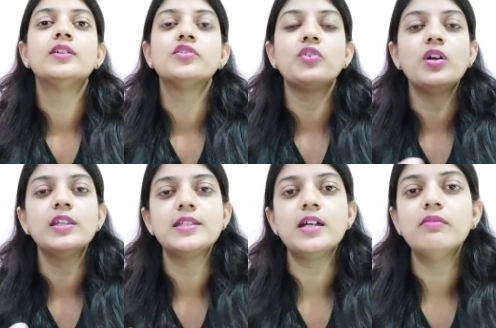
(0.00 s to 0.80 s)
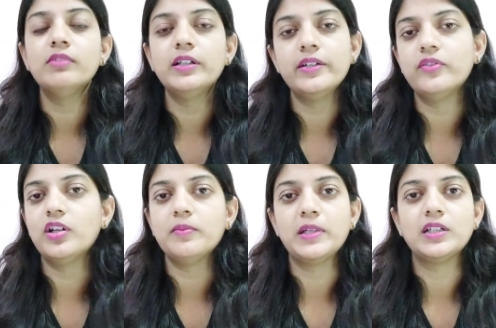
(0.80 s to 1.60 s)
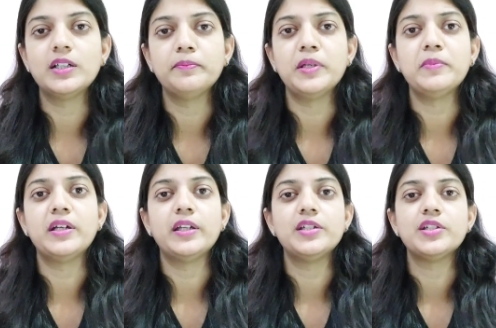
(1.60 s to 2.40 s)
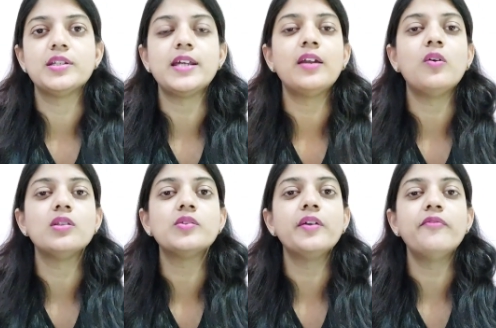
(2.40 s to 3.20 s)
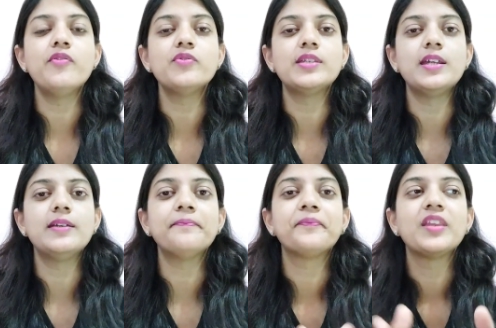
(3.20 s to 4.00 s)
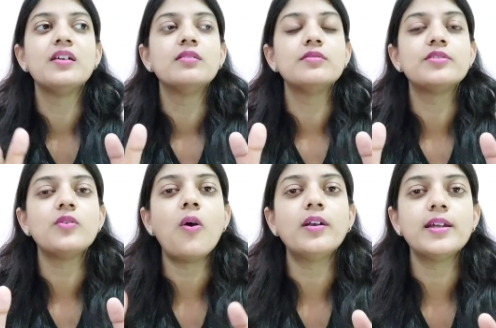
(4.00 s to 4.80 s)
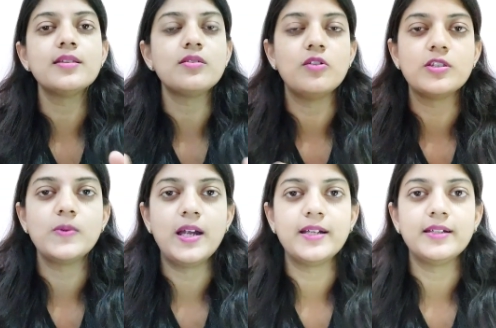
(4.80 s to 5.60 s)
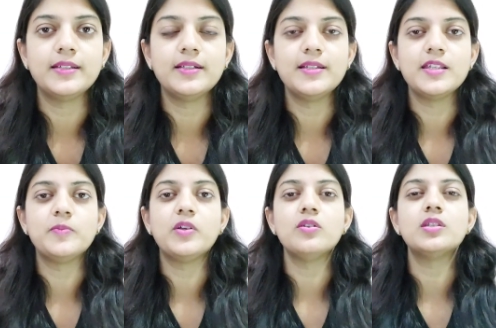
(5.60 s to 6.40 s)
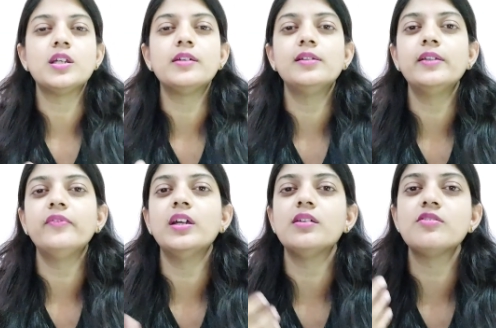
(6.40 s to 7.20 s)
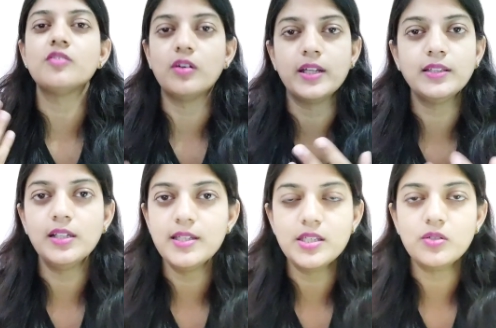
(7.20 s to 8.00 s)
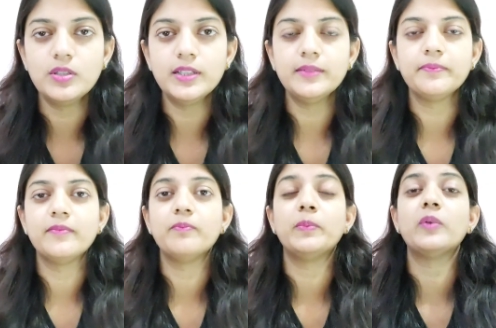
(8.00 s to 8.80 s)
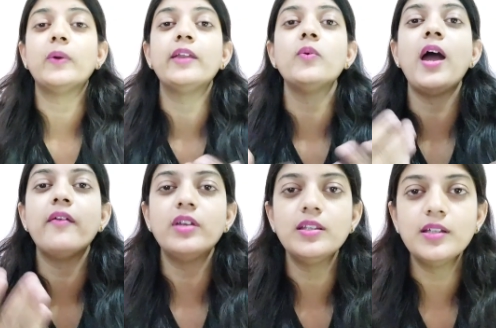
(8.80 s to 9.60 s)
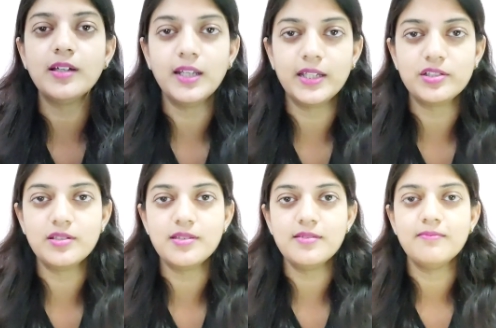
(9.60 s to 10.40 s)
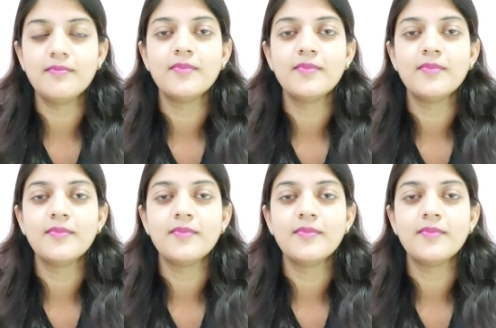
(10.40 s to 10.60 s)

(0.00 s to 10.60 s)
So all these are the default method implementations. And also if you see, sort is also added in the list, because generally we are sorting the list only, but why to have it in the collections?